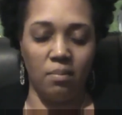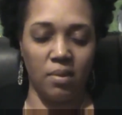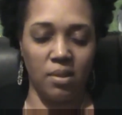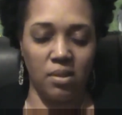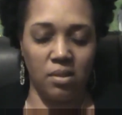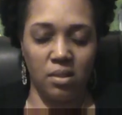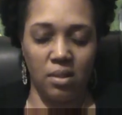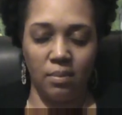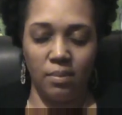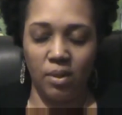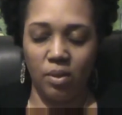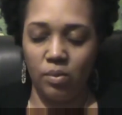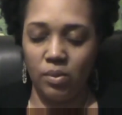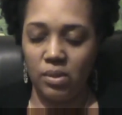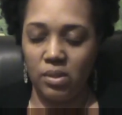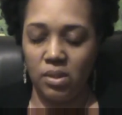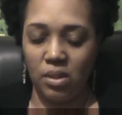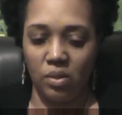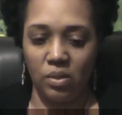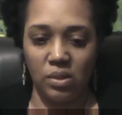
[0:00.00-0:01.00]
my stomach was
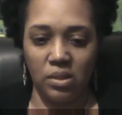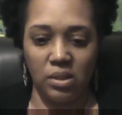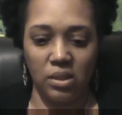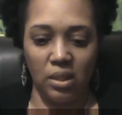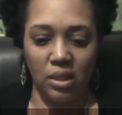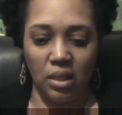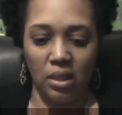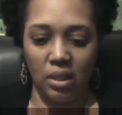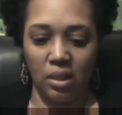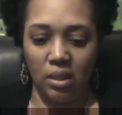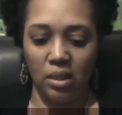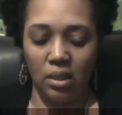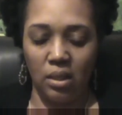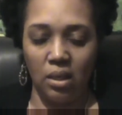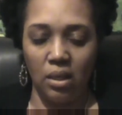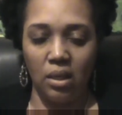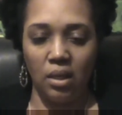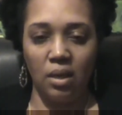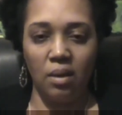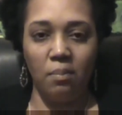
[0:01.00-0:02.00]
so sick.
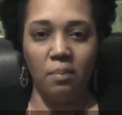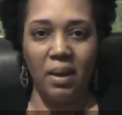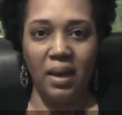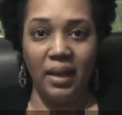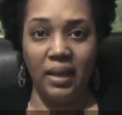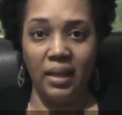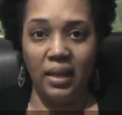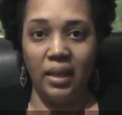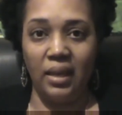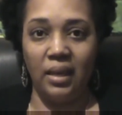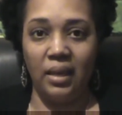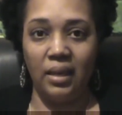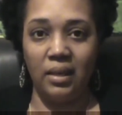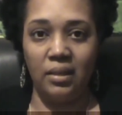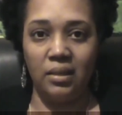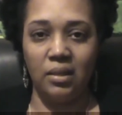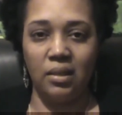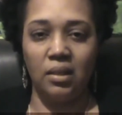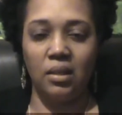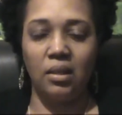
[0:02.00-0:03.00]
My head,